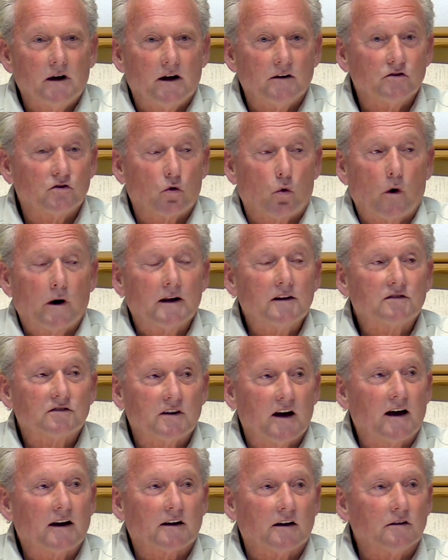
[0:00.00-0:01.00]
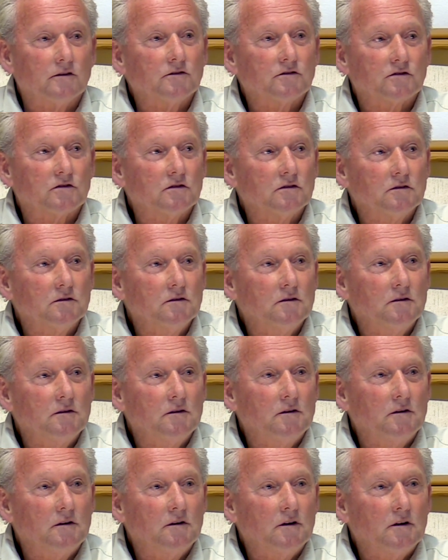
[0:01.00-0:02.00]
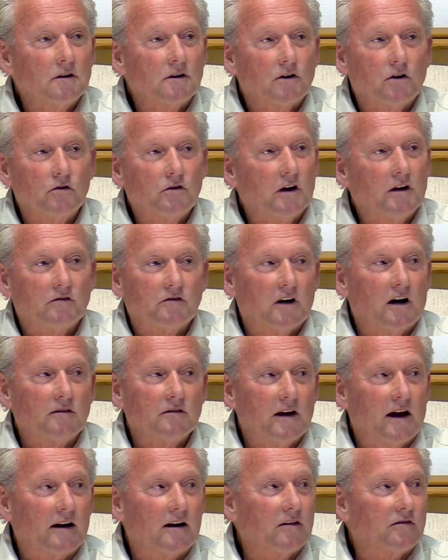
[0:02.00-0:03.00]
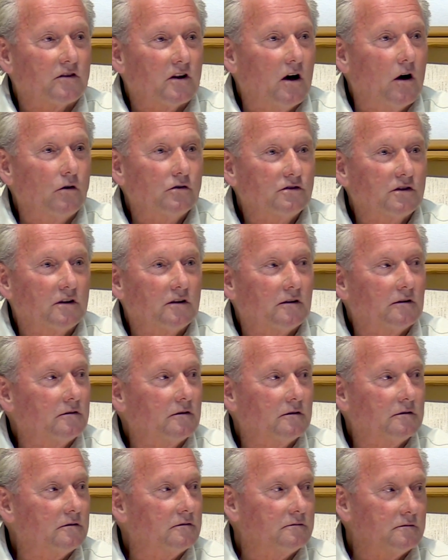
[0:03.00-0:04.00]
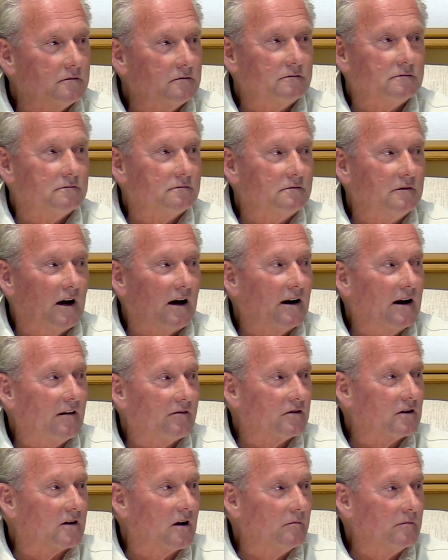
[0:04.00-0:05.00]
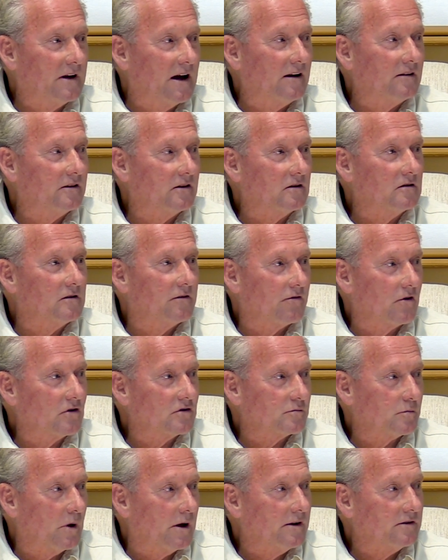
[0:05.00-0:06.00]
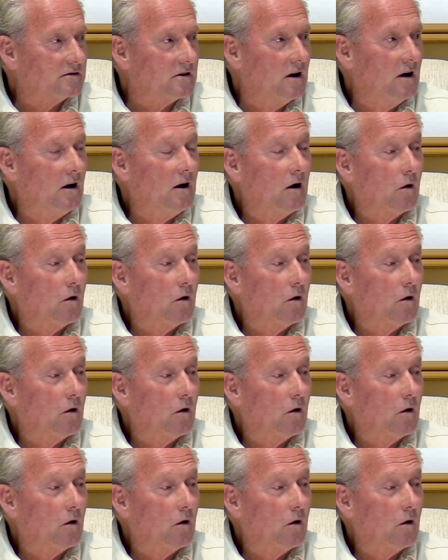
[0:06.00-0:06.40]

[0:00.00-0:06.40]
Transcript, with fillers: in 20 seconds, couldn't He have done that at the ocean and not have to come down here in the first place?